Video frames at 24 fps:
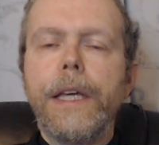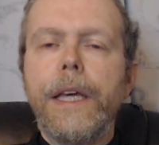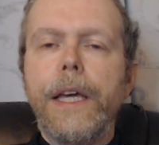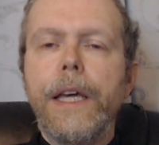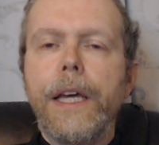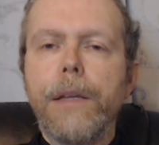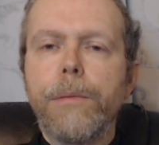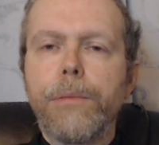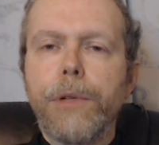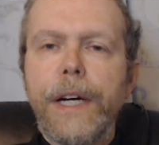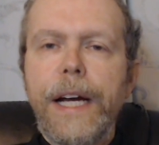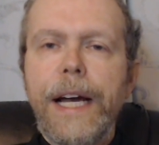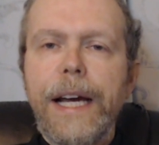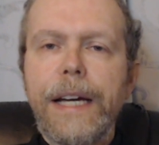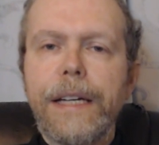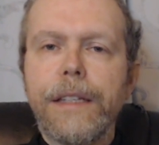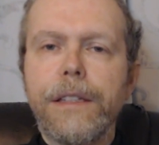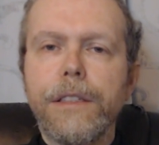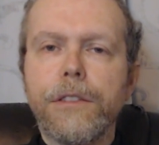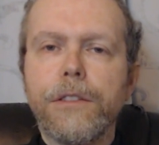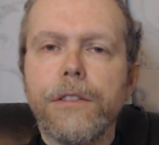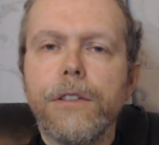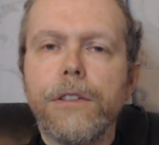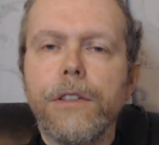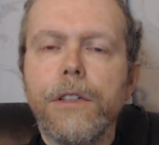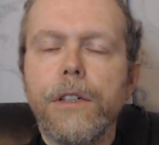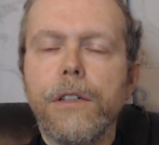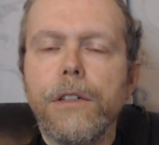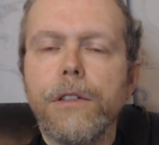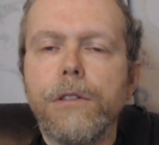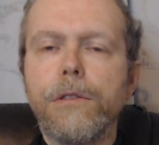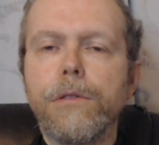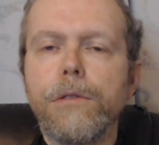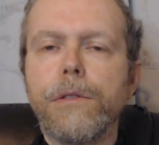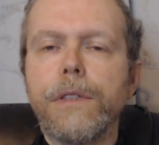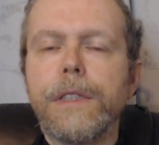In practice,
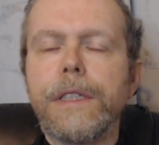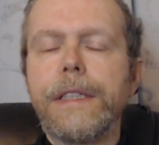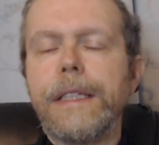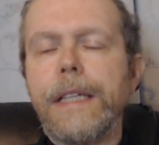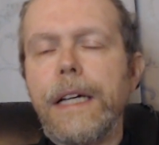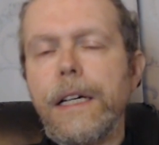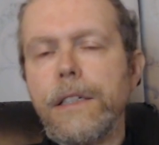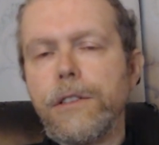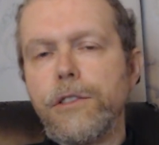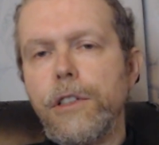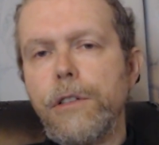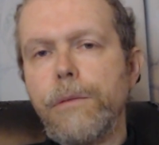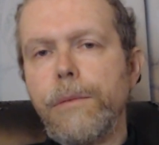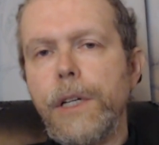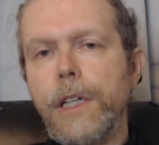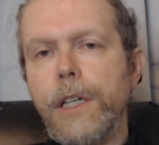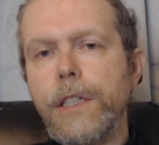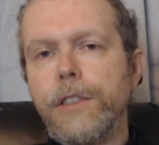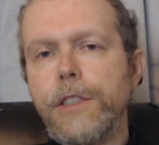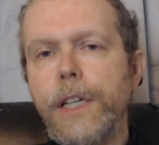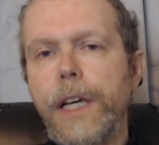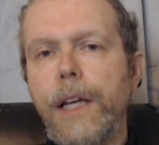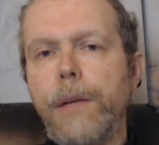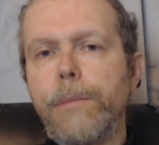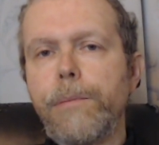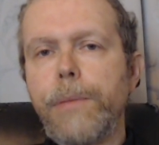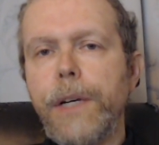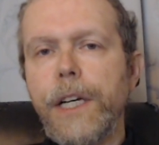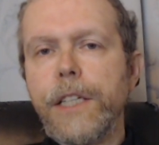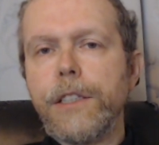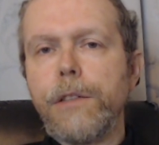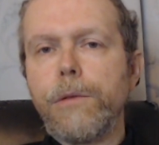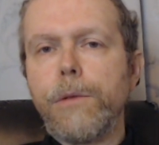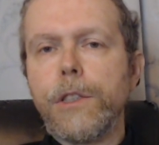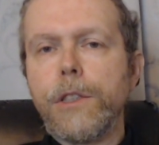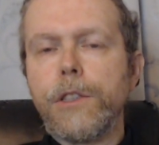though, not so much. And
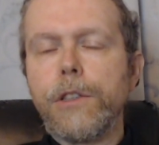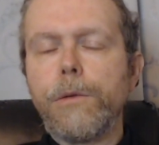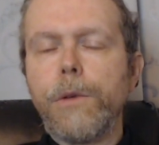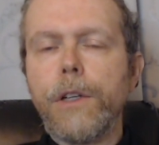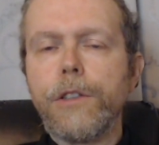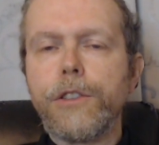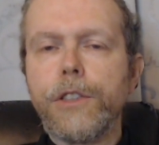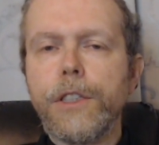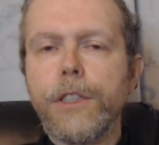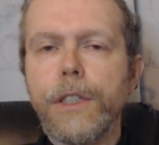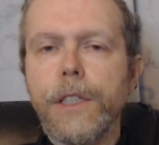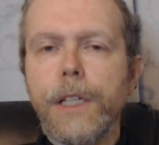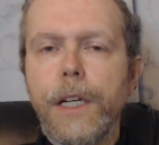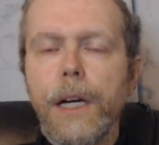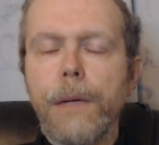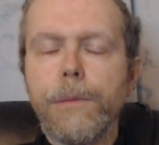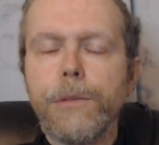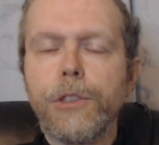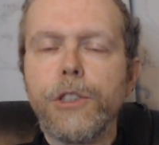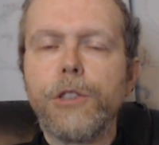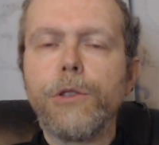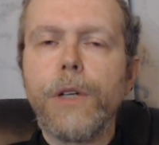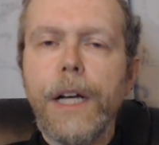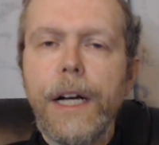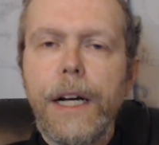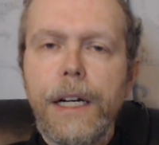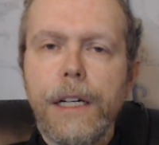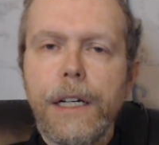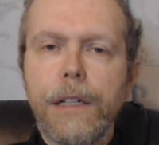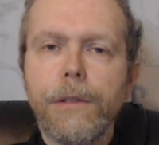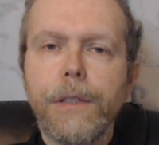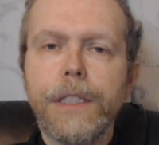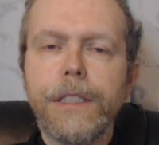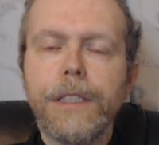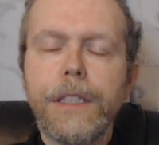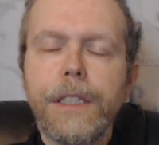President Woodrow Wilson comes to
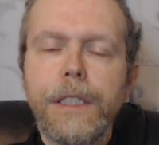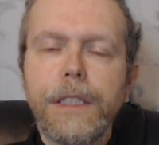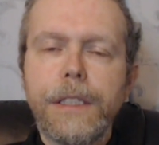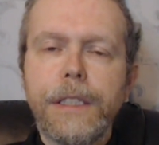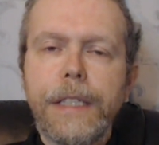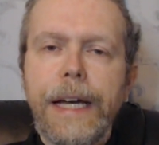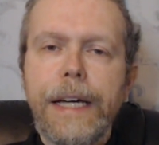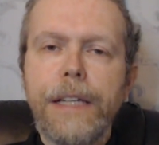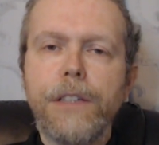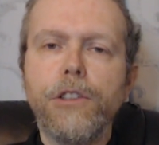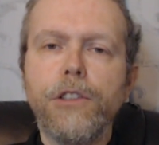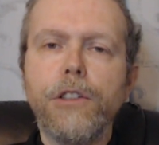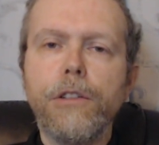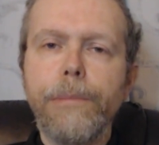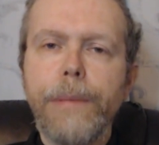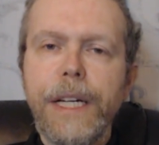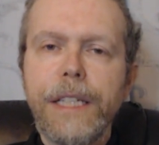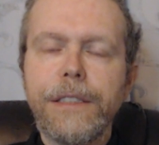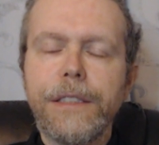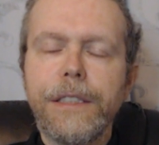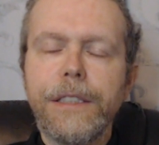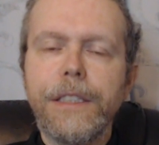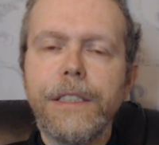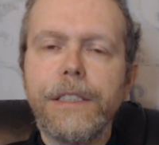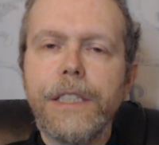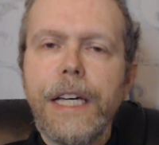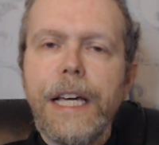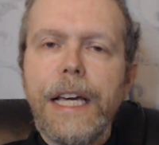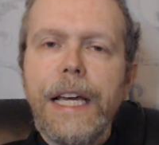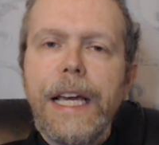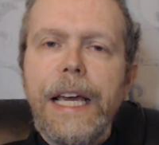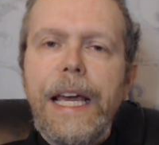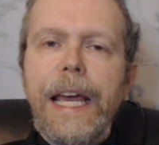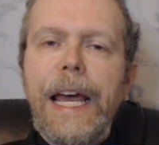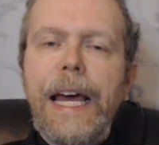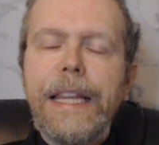Congress in his annual message,
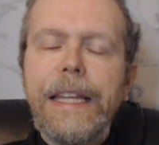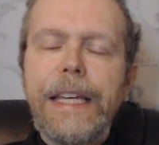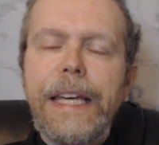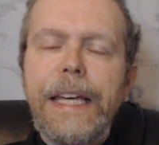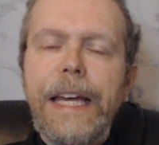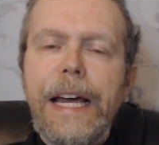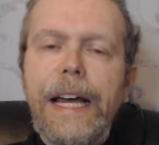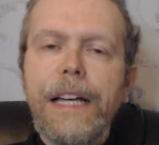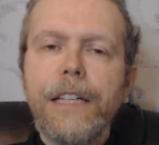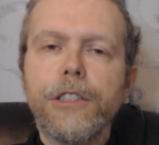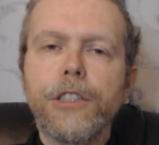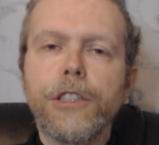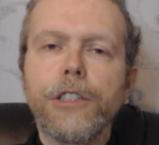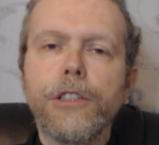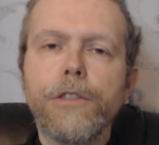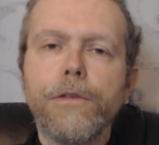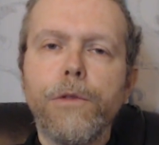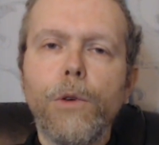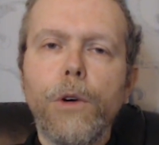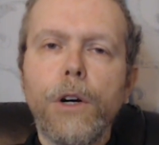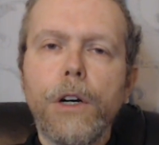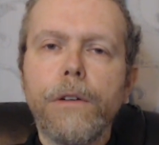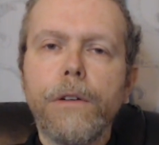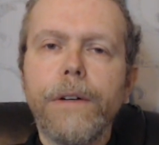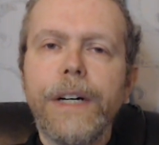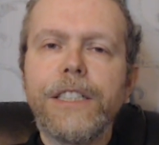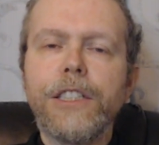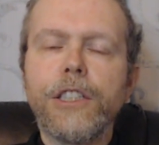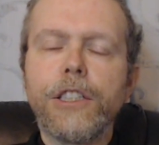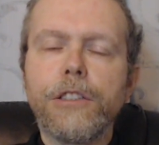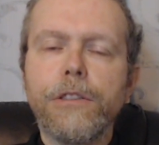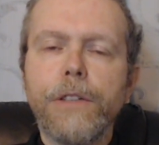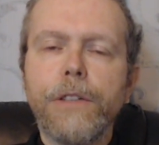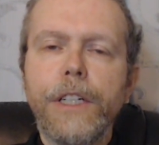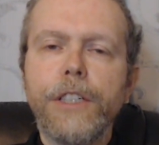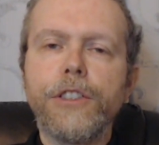and he asks for
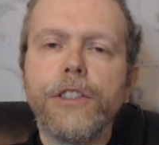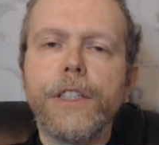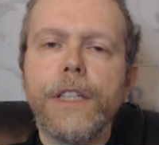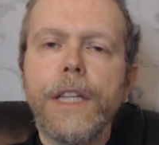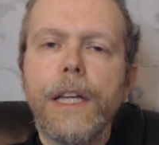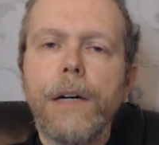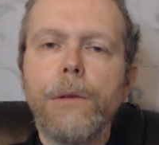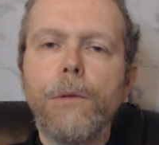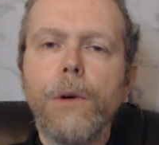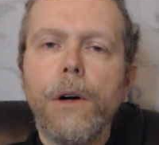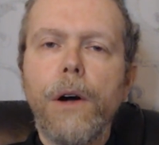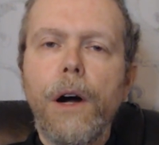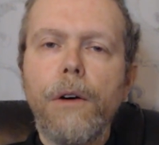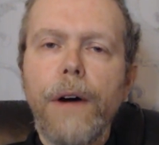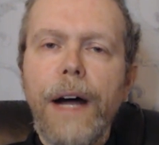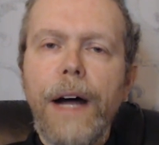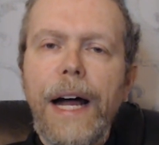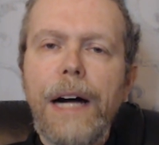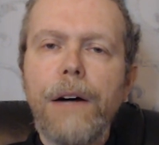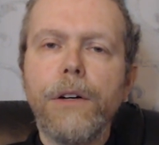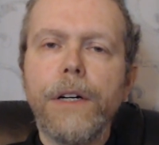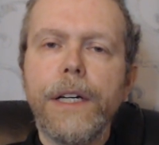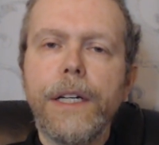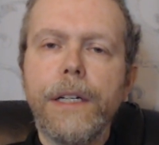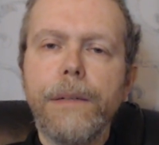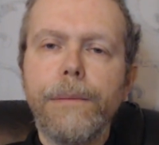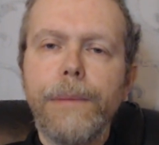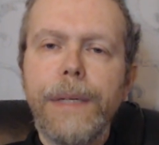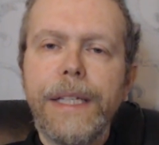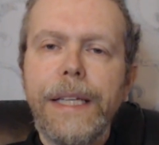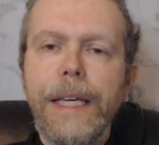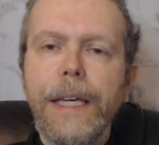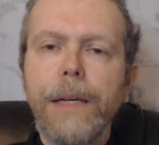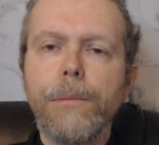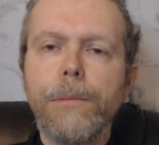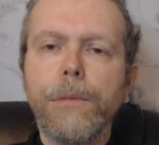legislation that will
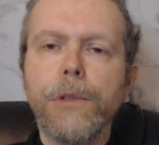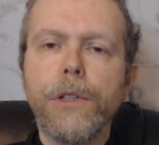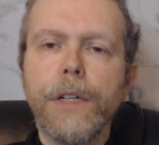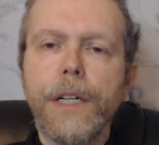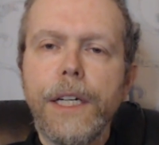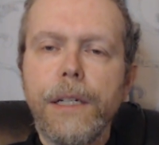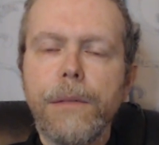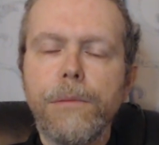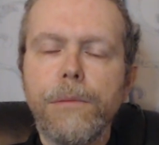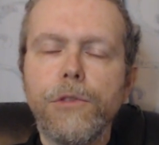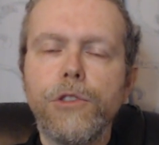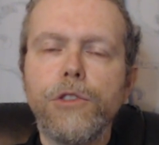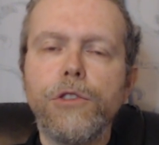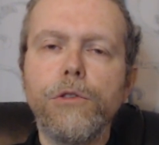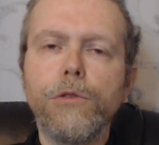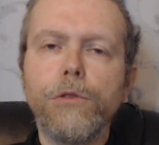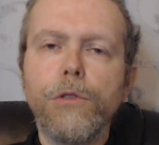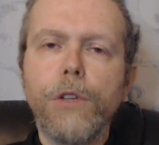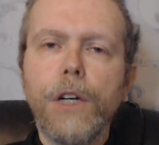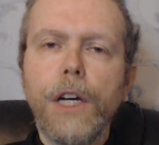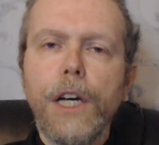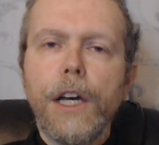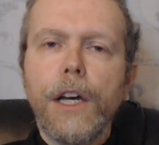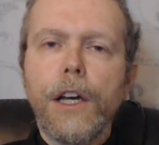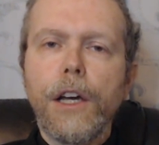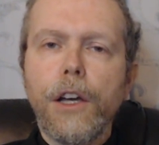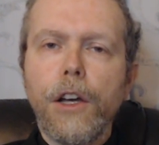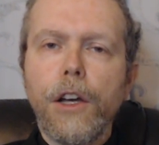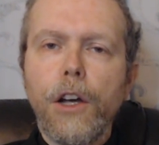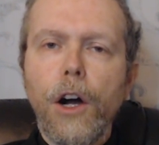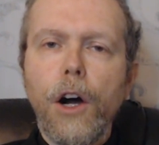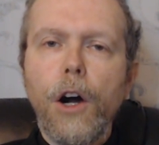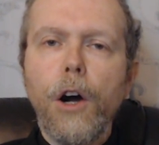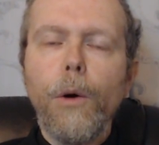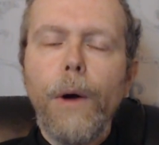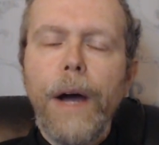enable him to
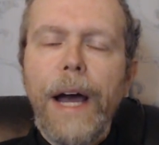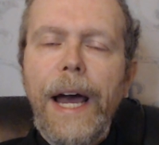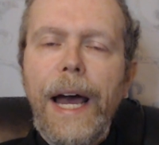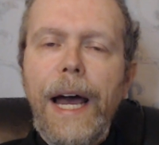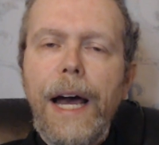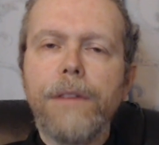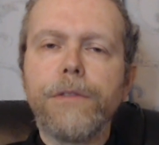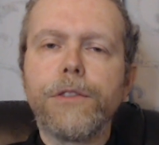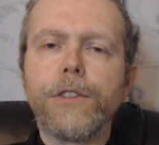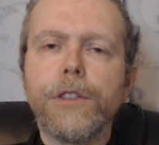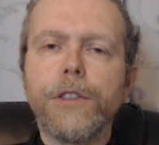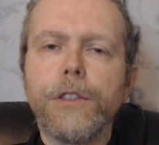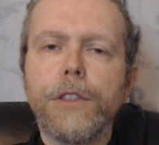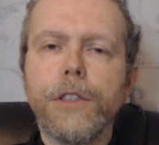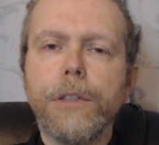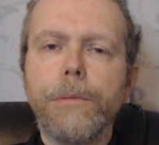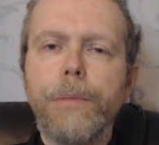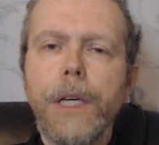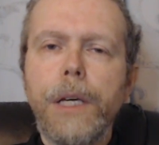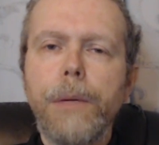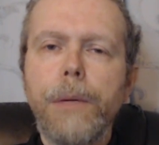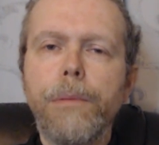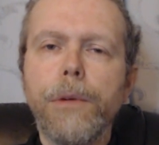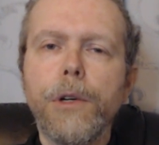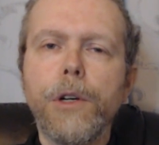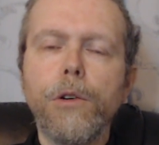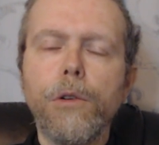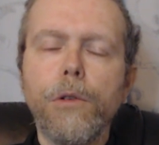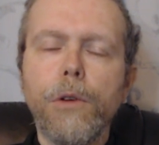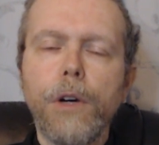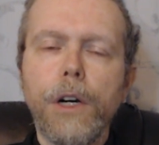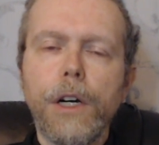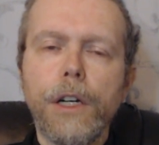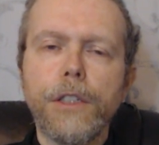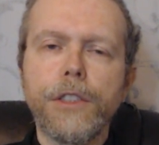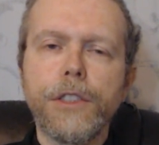go after the people who
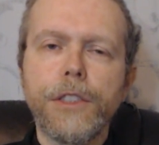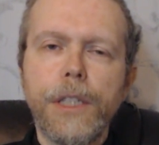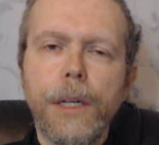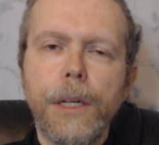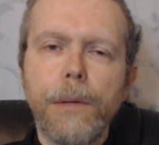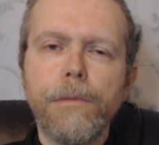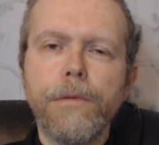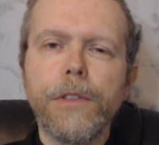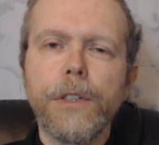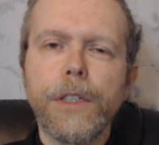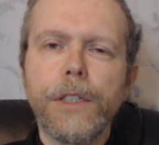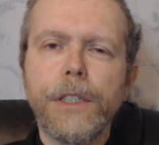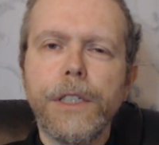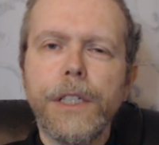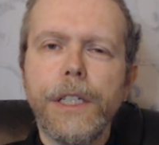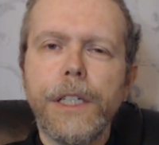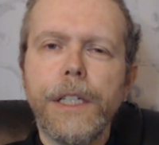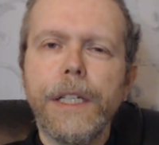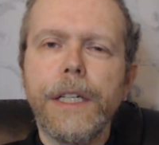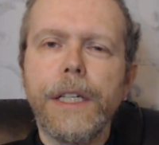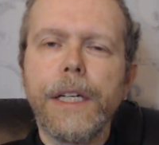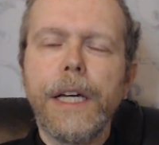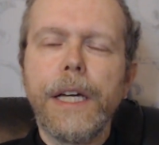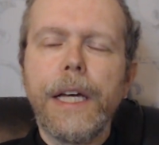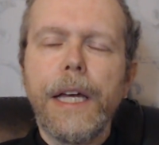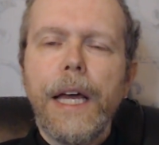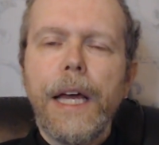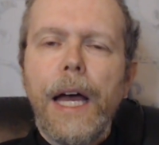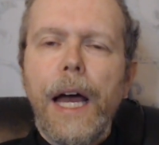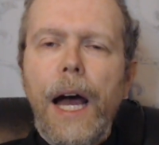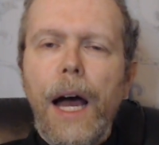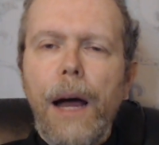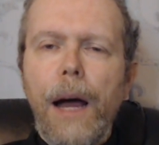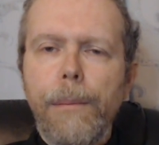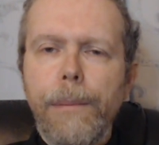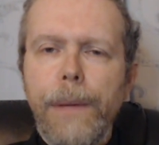are subverting
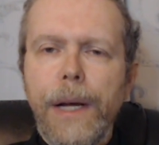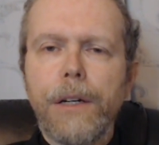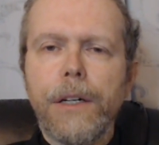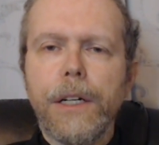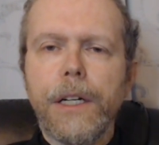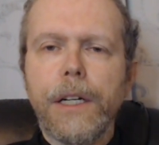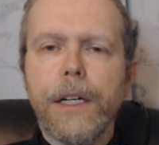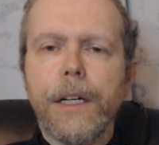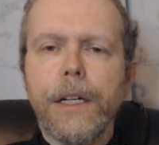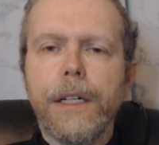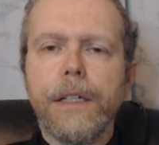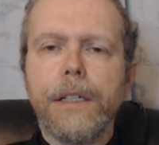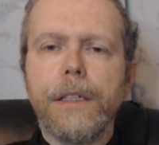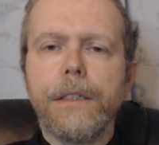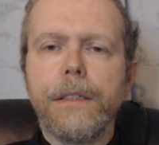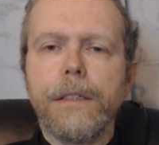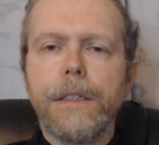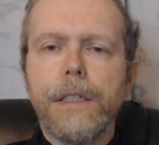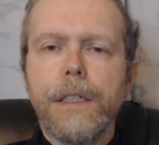America.